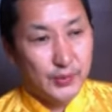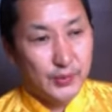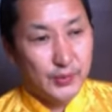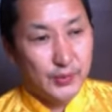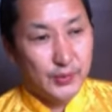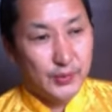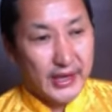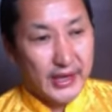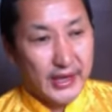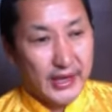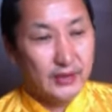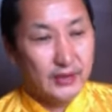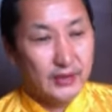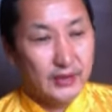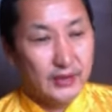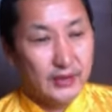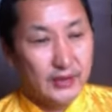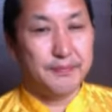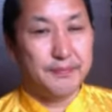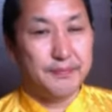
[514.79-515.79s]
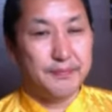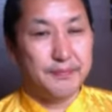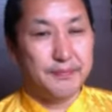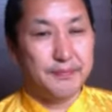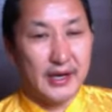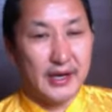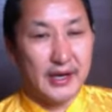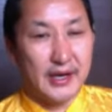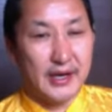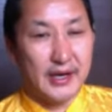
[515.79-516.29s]
we cannot to
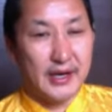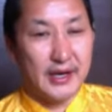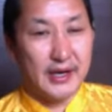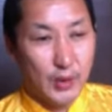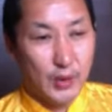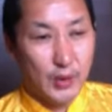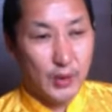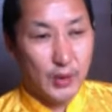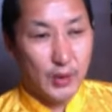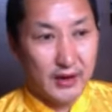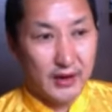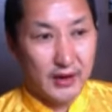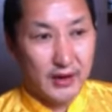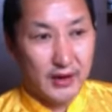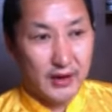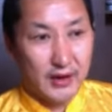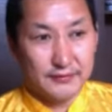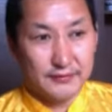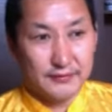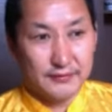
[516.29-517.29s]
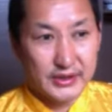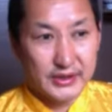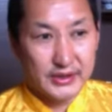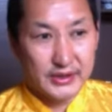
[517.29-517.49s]
be aware of,